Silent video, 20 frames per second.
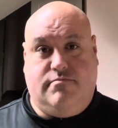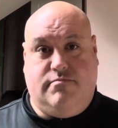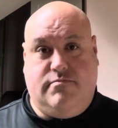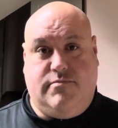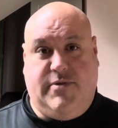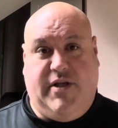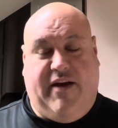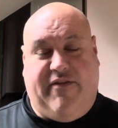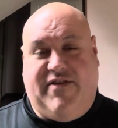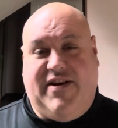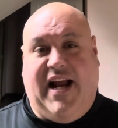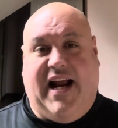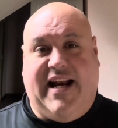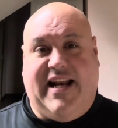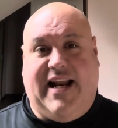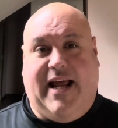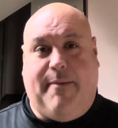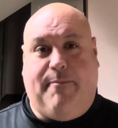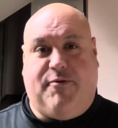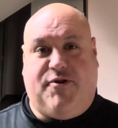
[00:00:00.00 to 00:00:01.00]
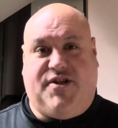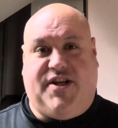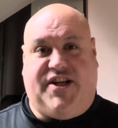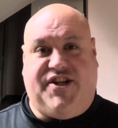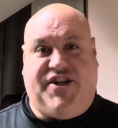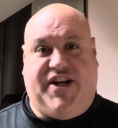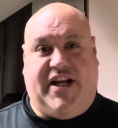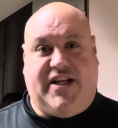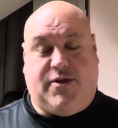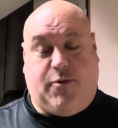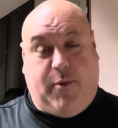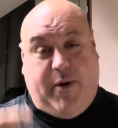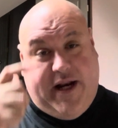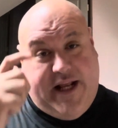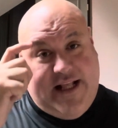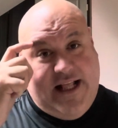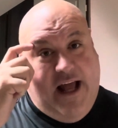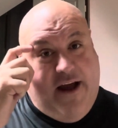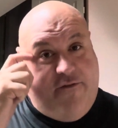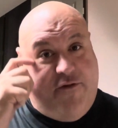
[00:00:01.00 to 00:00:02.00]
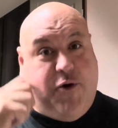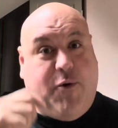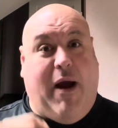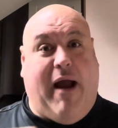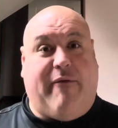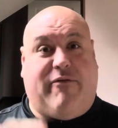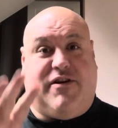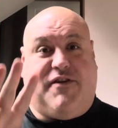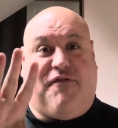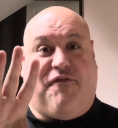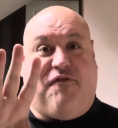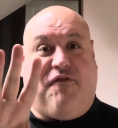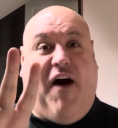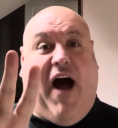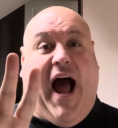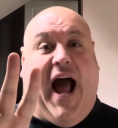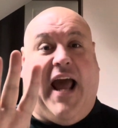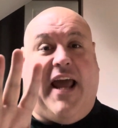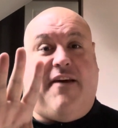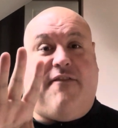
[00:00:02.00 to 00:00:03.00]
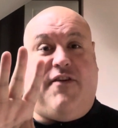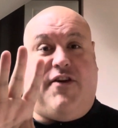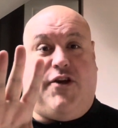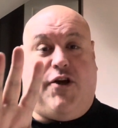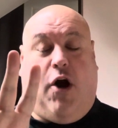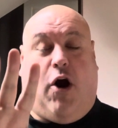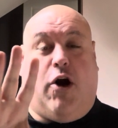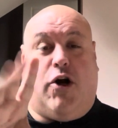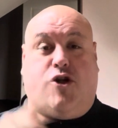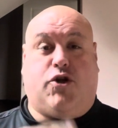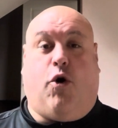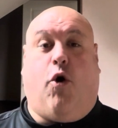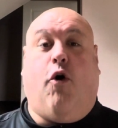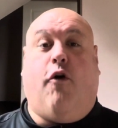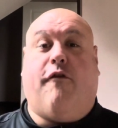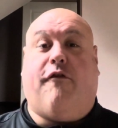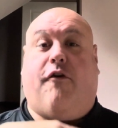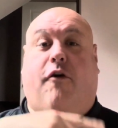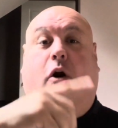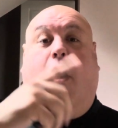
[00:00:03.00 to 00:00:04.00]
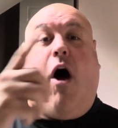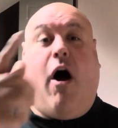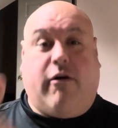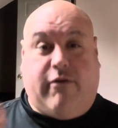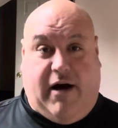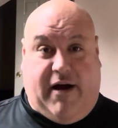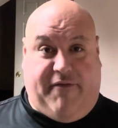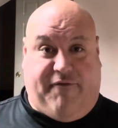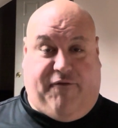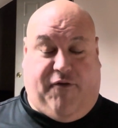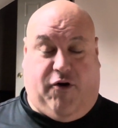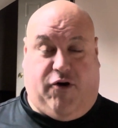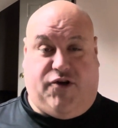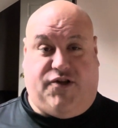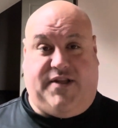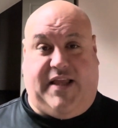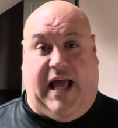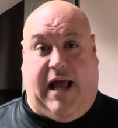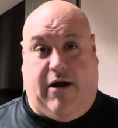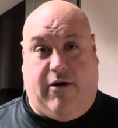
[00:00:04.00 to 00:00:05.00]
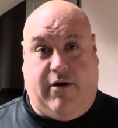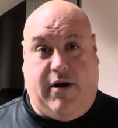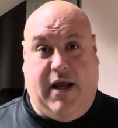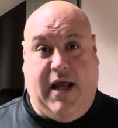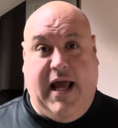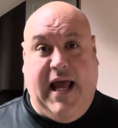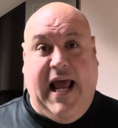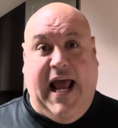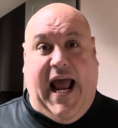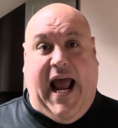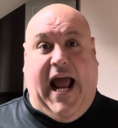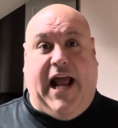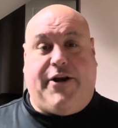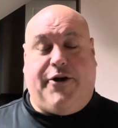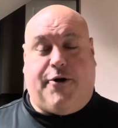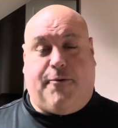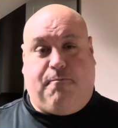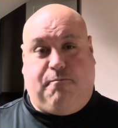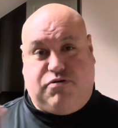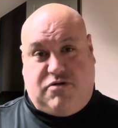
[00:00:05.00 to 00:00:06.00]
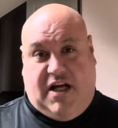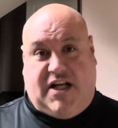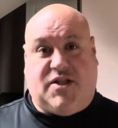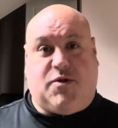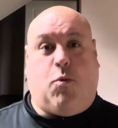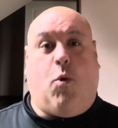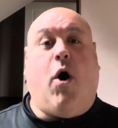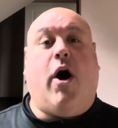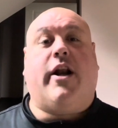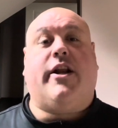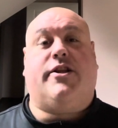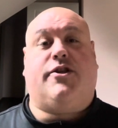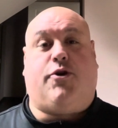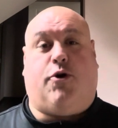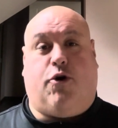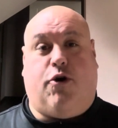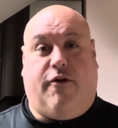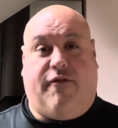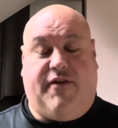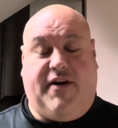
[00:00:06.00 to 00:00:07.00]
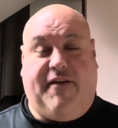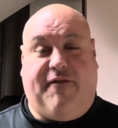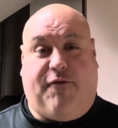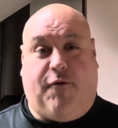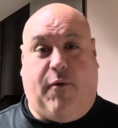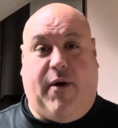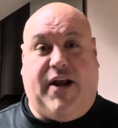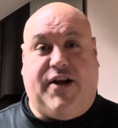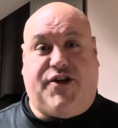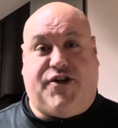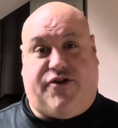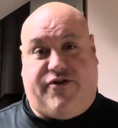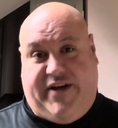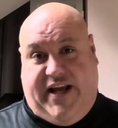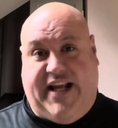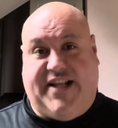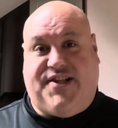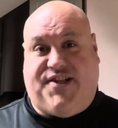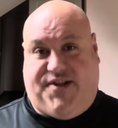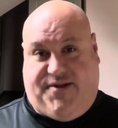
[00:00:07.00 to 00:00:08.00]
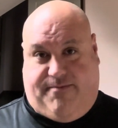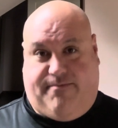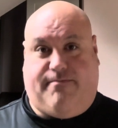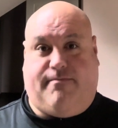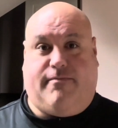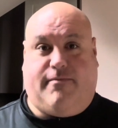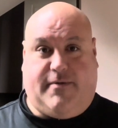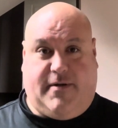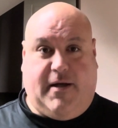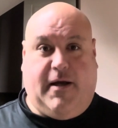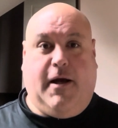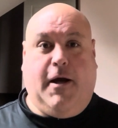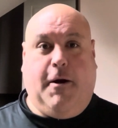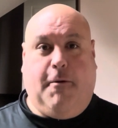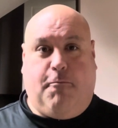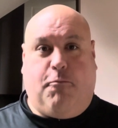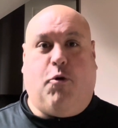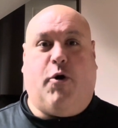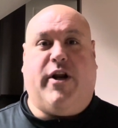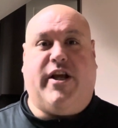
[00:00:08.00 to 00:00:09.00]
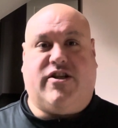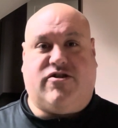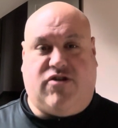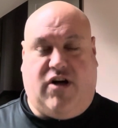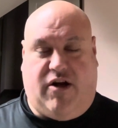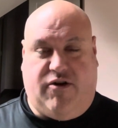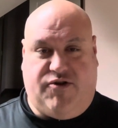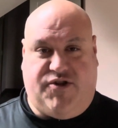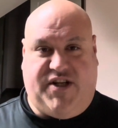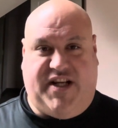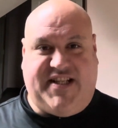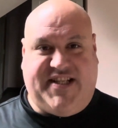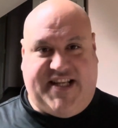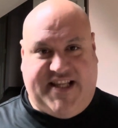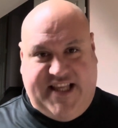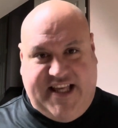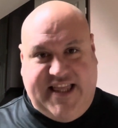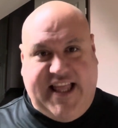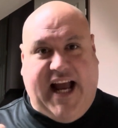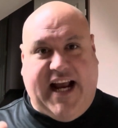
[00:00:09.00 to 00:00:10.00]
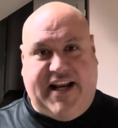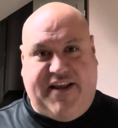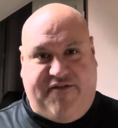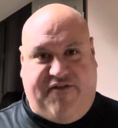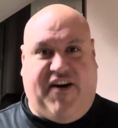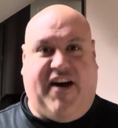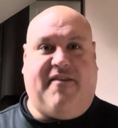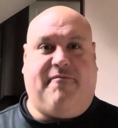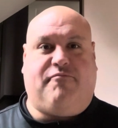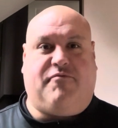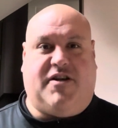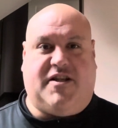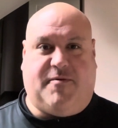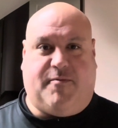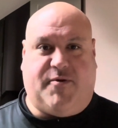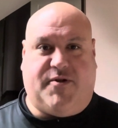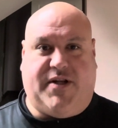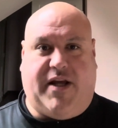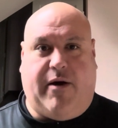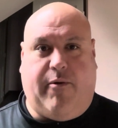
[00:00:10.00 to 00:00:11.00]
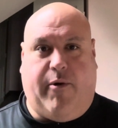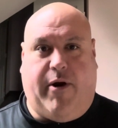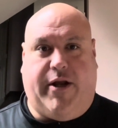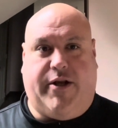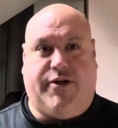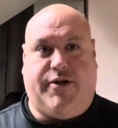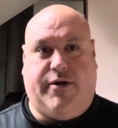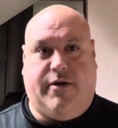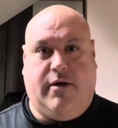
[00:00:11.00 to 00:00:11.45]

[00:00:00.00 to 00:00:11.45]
you have a 99% chance of winning. Now, if you average 5 yards overall on first down and you're +1 in turnover differential, it's pretty close. It's in the 95+% range.